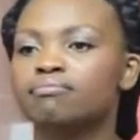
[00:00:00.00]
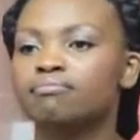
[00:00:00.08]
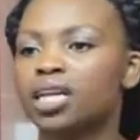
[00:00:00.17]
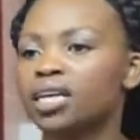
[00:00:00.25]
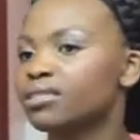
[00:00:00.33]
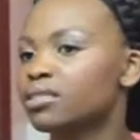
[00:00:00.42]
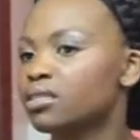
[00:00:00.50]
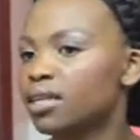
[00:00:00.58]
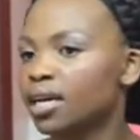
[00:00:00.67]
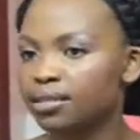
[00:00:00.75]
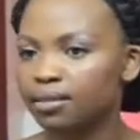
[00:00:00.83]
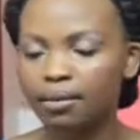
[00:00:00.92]
Blends in
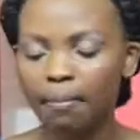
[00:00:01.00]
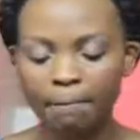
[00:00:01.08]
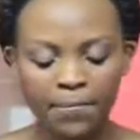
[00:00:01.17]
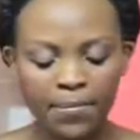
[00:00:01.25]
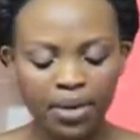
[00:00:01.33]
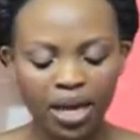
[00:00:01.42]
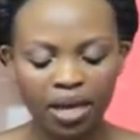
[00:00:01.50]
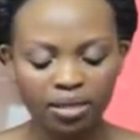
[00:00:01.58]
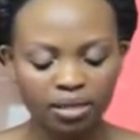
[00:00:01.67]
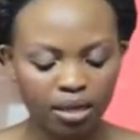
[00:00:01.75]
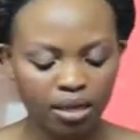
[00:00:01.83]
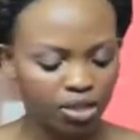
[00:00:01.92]
nicely.
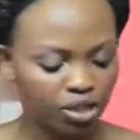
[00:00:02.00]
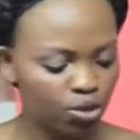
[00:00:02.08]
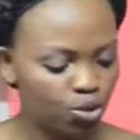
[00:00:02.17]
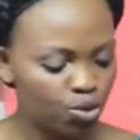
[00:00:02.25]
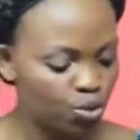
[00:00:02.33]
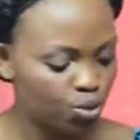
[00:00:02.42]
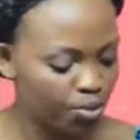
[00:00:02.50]
And just to